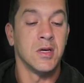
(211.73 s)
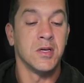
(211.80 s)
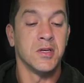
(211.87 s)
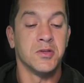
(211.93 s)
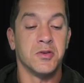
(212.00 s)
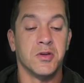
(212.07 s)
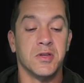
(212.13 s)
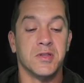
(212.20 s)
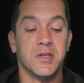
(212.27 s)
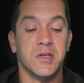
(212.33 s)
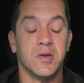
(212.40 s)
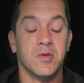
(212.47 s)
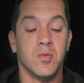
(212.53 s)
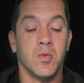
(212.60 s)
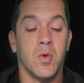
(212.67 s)
So you can see
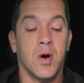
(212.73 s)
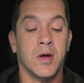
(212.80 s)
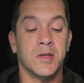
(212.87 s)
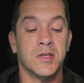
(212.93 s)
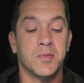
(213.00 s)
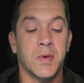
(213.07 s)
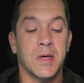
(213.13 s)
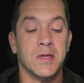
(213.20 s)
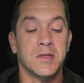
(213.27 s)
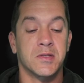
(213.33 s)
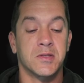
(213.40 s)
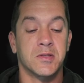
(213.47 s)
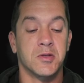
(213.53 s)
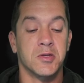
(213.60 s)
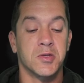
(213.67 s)
one space,
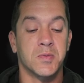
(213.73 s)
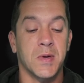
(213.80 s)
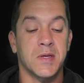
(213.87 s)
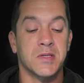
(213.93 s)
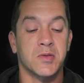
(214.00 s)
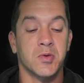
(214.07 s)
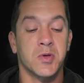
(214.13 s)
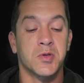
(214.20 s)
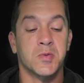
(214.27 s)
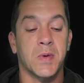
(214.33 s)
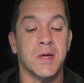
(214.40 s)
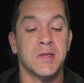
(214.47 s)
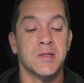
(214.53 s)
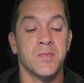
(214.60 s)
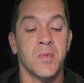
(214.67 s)
two space, three
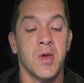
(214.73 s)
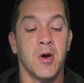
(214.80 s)
space,